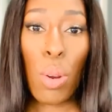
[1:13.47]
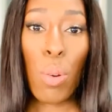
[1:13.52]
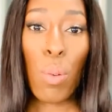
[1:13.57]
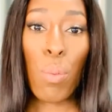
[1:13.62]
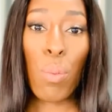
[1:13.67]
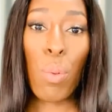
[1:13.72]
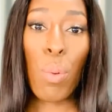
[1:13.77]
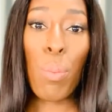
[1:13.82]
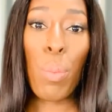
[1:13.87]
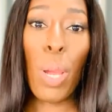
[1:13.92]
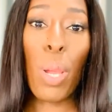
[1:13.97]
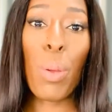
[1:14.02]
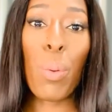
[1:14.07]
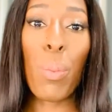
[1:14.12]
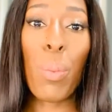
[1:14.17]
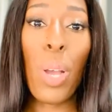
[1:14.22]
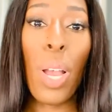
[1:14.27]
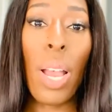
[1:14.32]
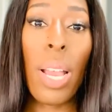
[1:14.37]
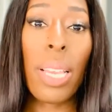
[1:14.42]
Remote
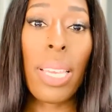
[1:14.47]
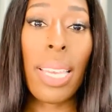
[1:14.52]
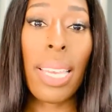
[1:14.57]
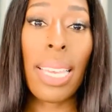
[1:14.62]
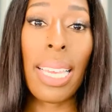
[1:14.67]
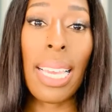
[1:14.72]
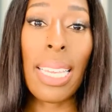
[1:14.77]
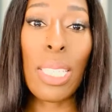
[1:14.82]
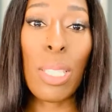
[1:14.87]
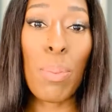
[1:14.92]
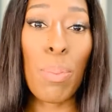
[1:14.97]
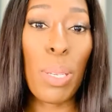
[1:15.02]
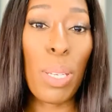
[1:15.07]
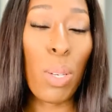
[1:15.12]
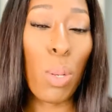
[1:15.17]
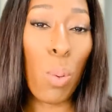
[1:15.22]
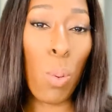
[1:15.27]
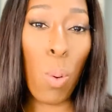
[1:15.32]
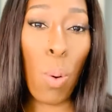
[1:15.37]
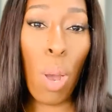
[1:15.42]
working has been
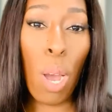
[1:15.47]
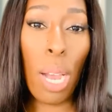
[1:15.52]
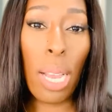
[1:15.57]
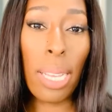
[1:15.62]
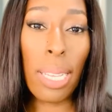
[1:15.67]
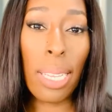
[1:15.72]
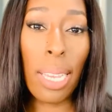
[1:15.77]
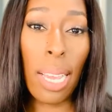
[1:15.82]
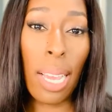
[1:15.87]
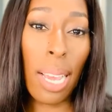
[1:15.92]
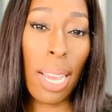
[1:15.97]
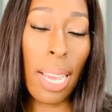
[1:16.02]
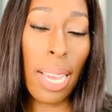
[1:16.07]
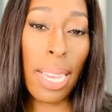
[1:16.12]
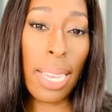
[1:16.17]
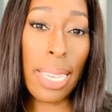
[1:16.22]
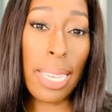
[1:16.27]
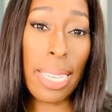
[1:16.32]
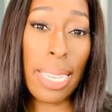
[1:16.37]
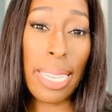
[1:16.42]
quite
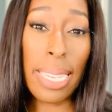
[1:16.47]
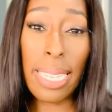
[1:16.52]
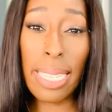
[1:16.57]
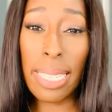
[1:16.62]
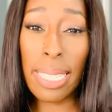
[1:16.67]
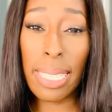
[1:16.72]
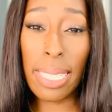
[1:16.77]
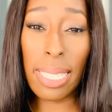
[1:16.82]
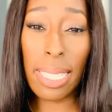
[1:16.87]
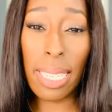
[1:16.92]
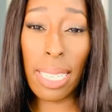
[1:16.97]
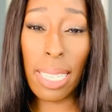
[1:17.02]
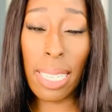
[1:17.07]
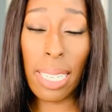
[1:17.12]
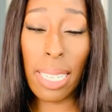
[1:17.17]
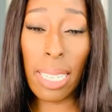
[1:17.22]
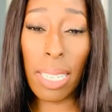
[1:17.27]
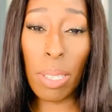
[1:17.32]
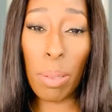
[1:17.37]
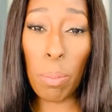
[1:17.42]
a
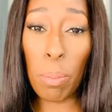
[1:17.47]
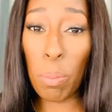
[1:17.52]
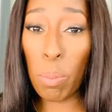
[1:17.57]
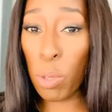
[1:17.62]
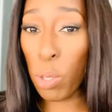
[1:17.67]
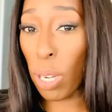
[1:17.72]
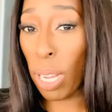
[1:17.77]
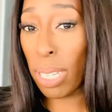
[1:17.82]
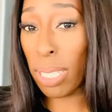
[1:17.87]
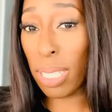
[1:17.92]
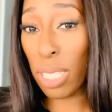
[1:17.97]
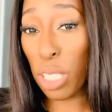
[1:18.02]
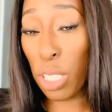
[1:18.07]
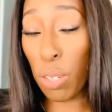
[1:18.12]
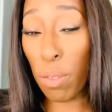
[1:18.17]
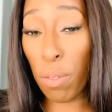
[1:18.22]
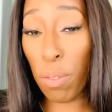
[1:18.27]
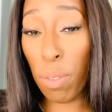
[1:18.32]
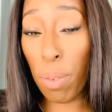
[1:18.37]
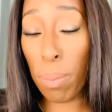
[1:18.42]
easy
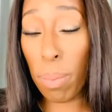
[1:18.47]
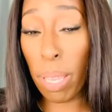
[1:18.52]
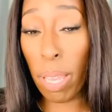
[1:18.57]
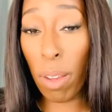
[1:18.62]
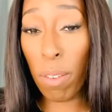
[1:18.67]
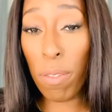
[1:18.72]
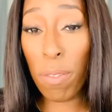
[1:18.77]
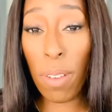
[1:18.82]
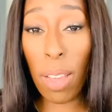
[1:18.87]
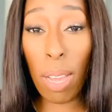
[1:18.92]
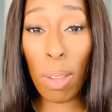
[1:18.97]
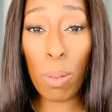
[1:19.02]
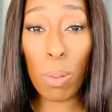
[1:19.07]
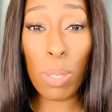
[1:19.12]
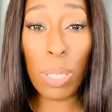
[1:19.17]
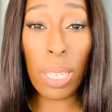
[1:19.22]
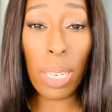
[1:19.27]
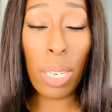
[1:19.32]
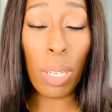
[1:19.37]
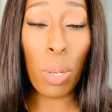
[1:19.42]
transition for me. I found
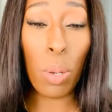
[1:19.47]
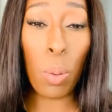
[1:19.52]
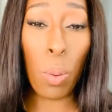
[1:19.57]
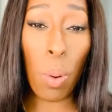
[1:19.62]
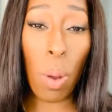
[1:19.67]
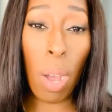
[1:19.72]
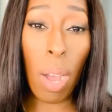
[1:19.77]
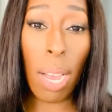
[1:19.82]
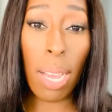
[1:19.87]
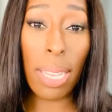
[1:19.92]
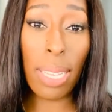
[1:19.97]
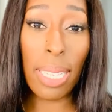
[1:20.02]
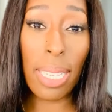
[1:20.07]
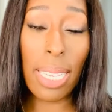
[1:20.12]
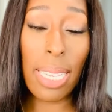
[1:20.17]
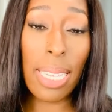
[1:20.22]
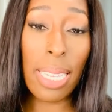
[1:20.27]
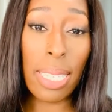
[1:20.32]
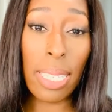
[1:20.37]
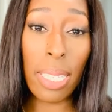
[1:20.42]
it quite
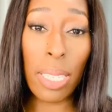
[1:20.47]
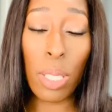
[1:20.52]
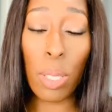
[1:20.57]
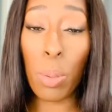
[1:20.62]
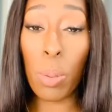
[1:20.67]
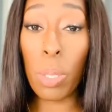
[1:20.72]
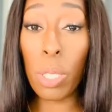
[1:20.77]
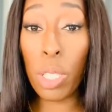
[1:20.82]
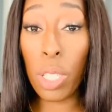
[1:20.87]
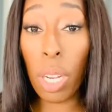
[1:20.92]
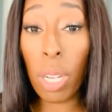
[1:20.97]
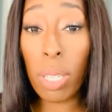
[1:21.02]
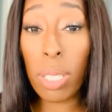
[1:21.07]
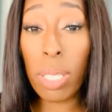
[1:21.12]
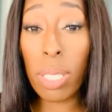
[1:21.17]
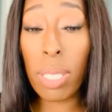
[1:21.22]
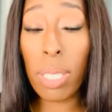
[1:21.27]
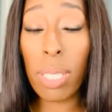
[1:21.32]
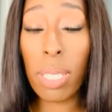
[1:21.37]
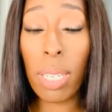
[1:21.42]
easy to
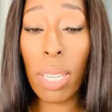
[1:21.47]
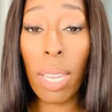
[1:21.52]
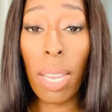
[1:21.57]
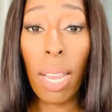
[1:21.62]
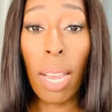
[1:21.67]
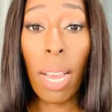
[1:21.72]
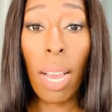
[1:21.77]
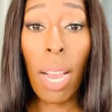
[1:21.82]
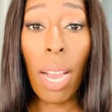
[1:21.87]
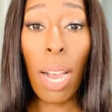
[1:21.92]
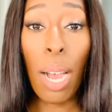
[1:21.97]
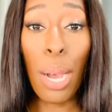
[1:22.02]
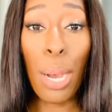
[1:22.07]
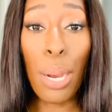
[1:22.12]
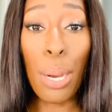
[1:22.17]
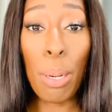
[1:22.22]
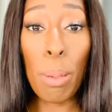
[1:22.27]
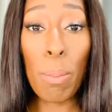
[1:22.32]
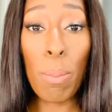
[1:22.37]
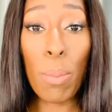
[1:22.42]
adjust
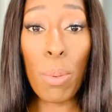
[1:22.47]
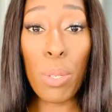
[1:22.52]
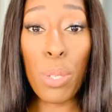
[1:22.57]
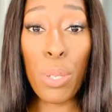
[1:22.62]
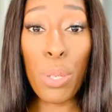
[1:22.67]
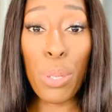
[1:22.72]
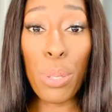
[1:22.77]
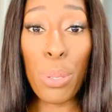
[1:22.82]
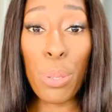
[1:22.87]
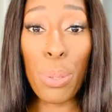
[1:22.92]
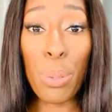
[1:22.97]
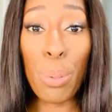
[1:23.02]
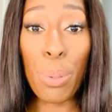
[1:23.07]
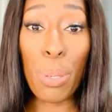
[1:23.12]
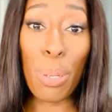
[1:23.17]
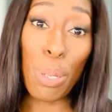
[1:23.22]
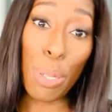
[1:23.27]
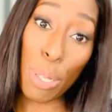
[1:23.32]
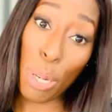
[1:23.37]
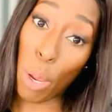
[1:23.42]
to
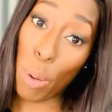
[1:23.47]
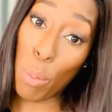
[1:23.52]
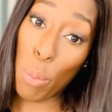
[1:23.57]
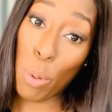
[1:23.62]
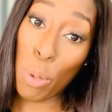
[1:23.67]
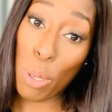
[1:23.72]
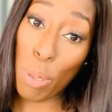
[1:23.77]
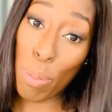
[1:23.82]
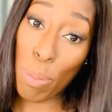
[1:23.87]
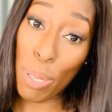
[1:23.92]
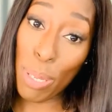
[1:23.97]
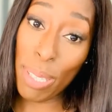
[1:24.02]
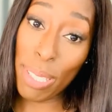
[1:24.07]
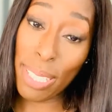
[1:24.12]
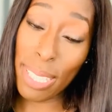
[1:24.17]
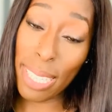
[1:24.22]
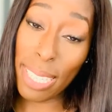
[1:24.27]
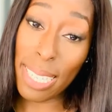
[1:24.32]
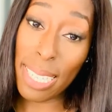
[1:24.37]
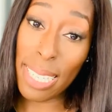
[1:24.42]
no more
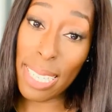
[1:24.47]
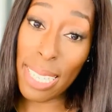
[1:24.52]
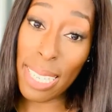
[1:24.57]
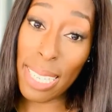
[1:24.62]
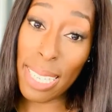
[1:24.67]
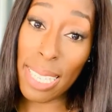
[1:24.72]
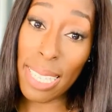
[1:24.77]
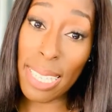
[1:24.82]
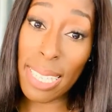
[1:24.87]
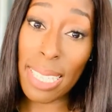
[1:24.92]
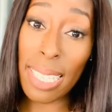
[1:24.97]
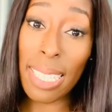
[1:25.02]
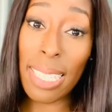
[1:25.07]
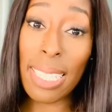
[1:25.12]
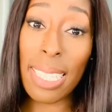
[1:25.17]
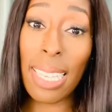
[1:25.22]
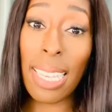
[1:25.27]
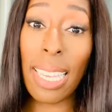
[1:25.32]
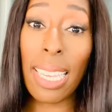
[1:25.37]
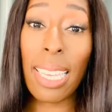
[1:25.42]
commuting into the
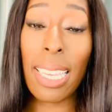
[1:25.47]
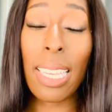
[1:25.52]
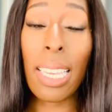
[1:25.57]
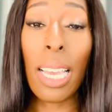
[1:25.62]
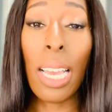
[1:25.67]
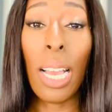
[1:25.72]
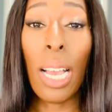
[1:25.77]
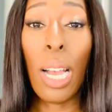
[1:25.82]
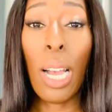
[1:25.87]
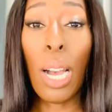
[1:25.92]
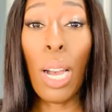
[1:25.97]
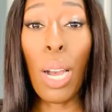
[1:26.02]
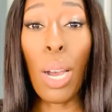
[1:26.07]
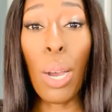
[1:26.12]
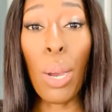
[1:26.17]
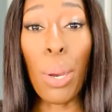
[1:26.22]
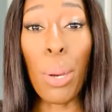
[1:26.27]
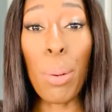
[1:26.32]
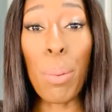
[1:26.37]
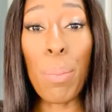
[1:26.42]
city,
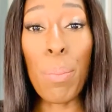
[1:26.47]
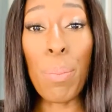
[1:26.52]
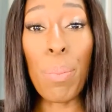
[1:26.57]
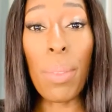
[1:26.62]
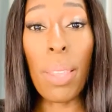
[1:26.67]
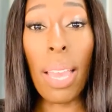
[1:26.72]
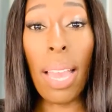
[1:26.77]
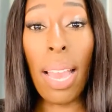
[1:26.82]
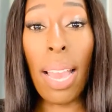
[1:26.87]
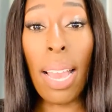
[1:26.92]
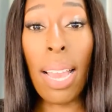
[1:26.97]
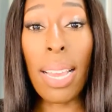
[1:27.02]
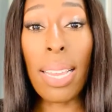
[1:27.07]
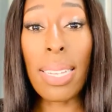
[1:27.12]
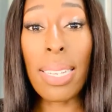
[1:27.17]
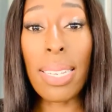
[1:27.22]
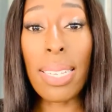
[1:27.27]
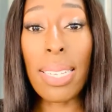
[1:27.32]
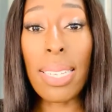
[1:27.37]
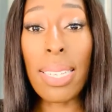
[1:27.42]

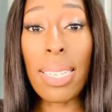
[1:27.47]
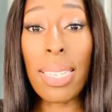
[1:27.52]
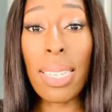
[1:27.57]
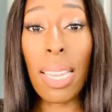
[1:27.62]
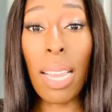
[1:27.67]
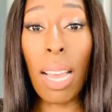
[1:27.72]
and